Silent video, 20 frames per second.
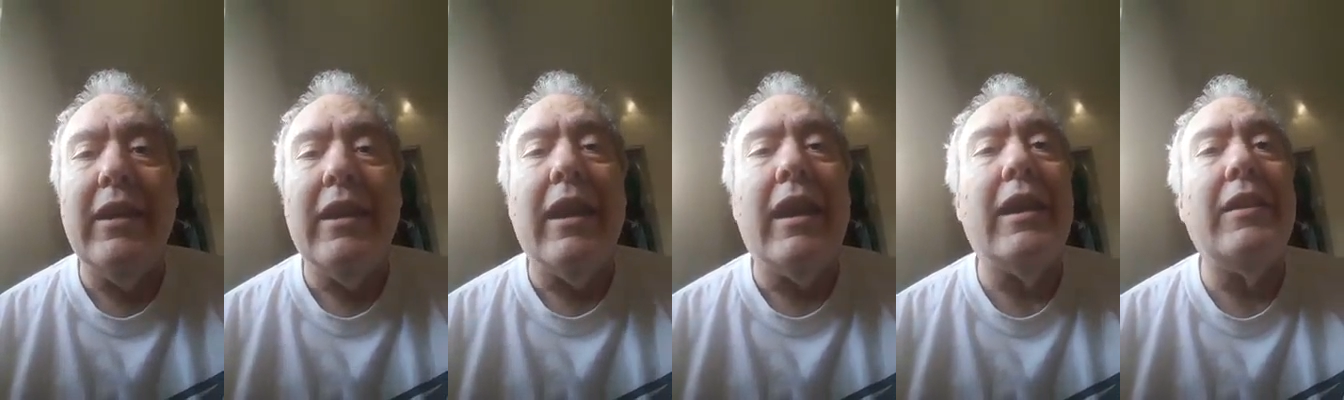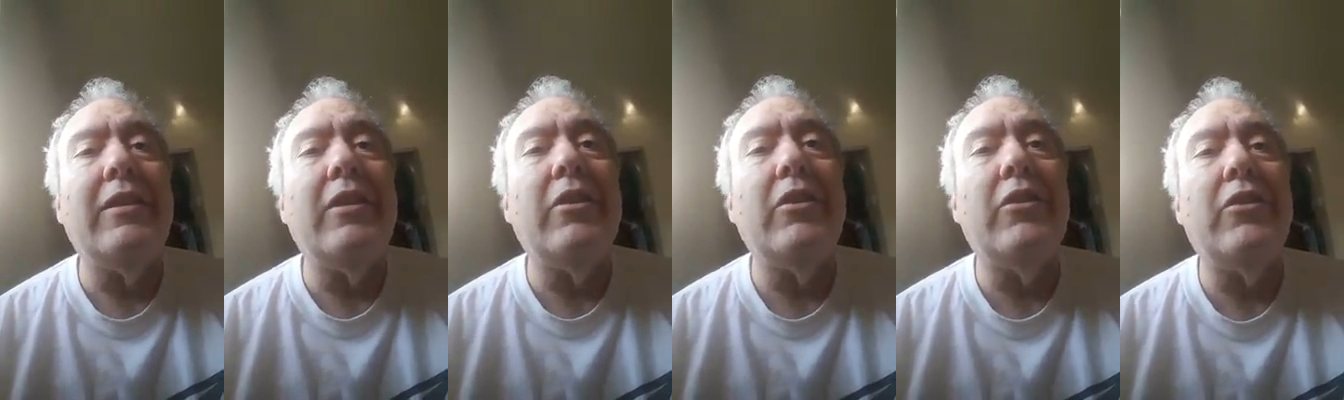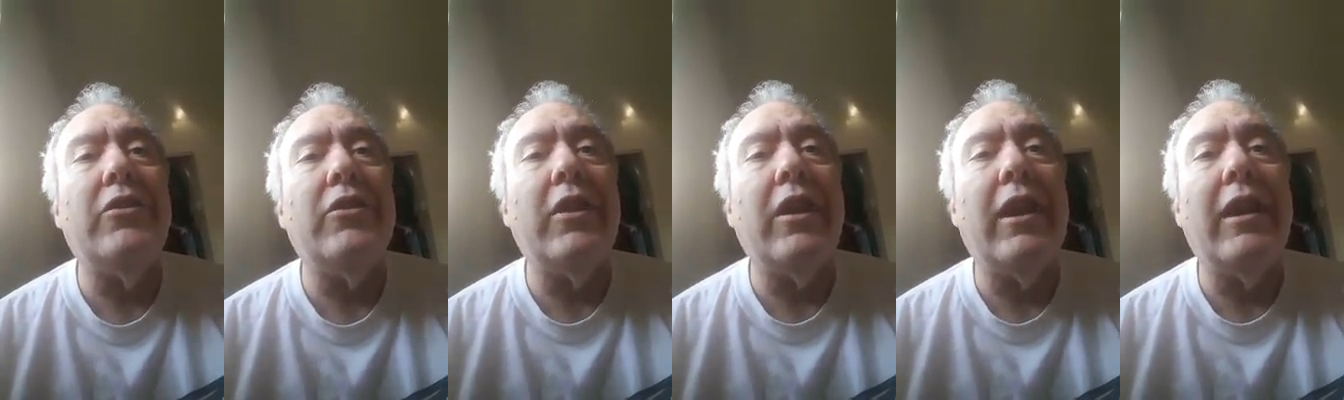and
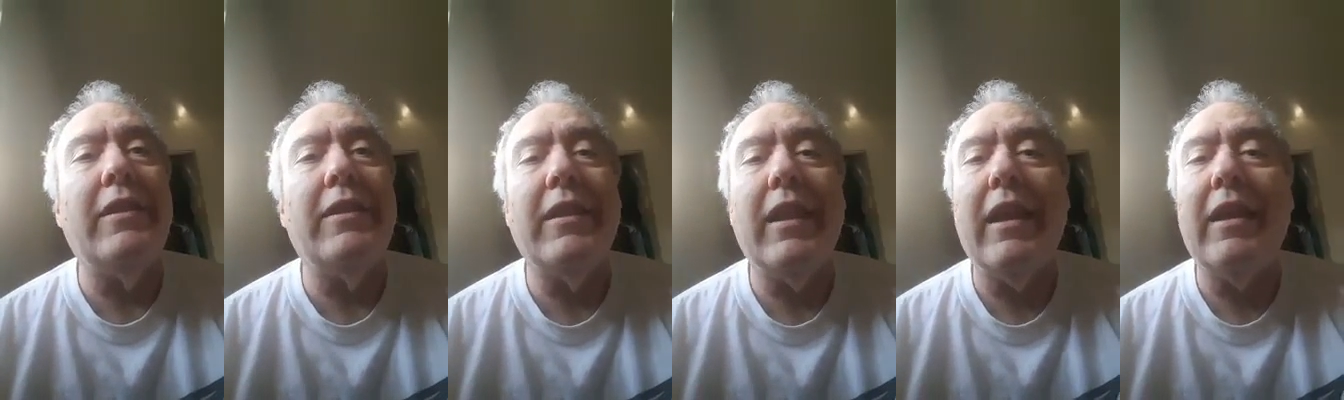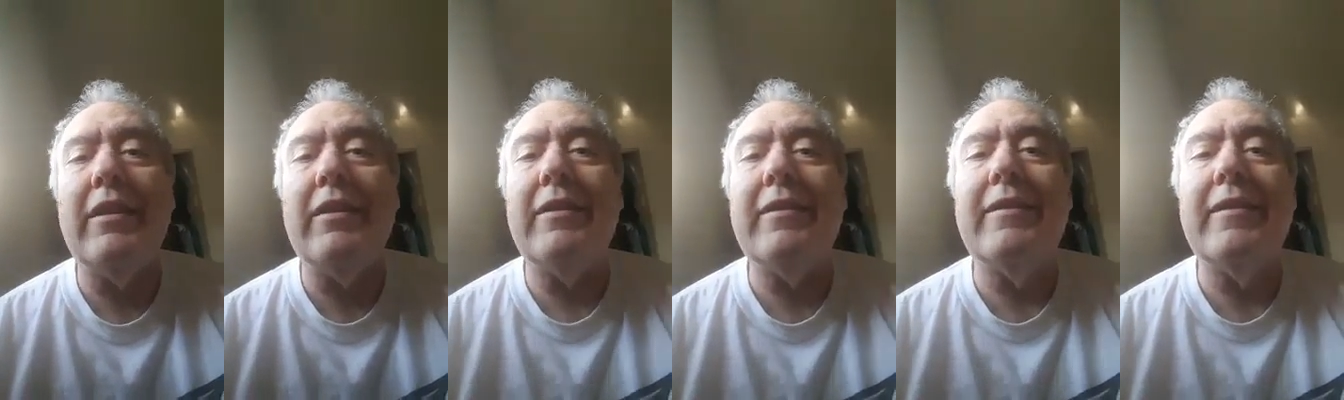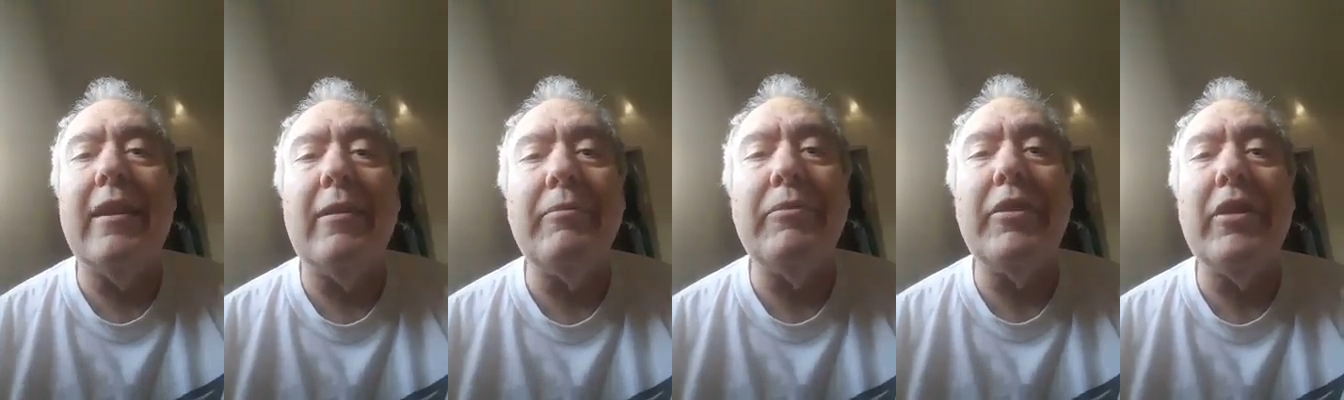that
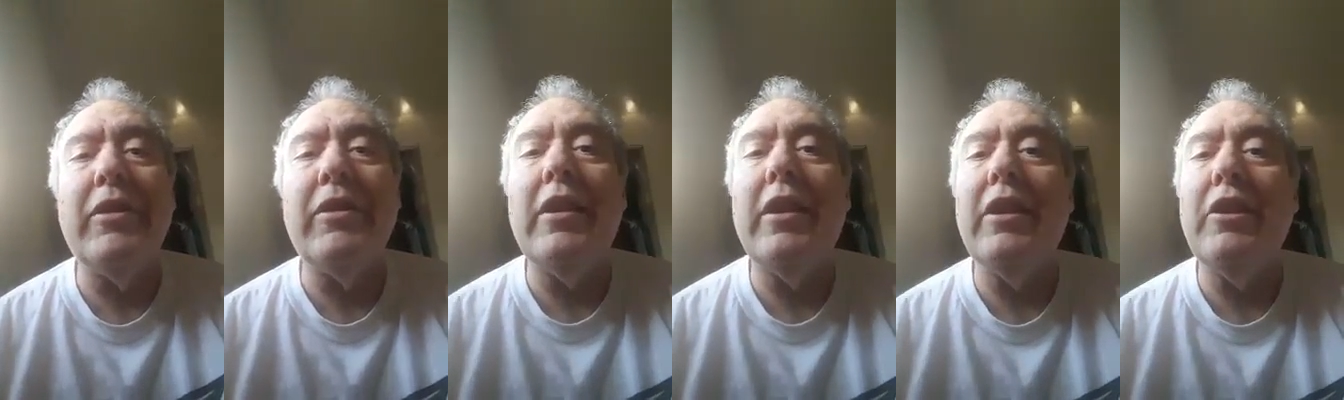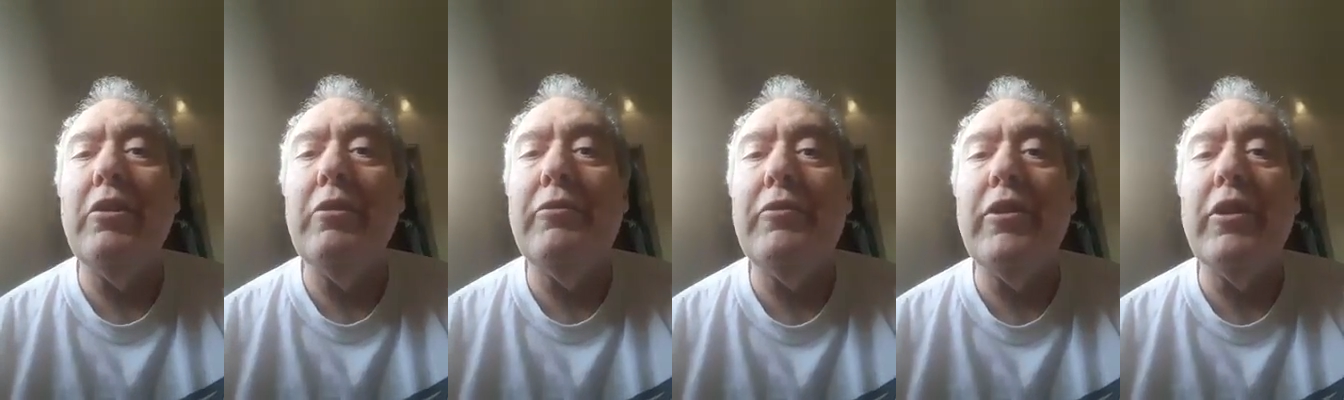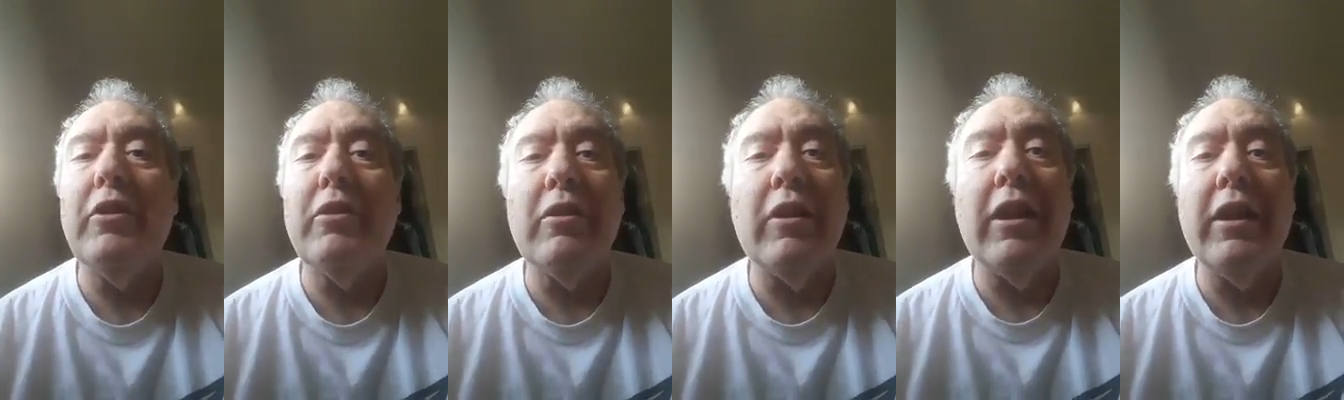something that you
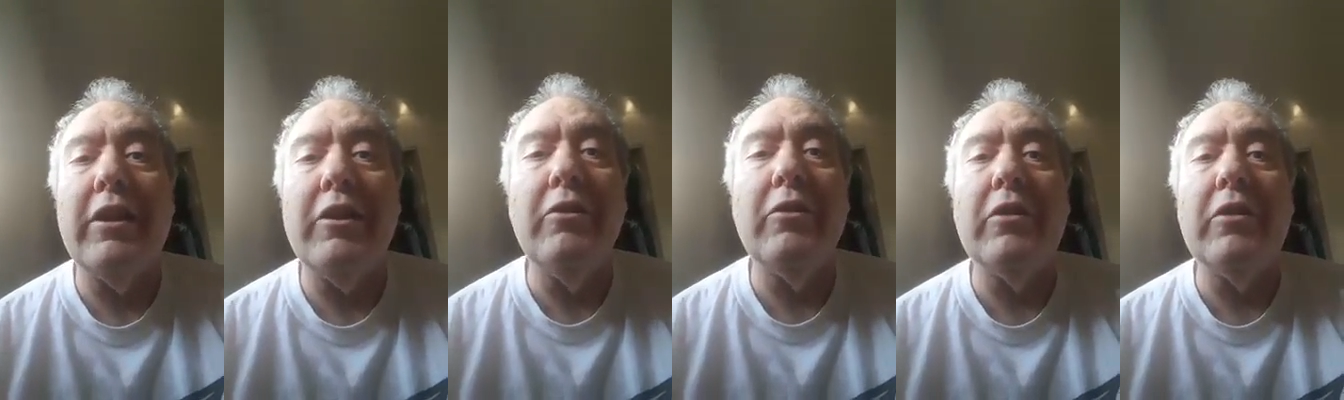feel like you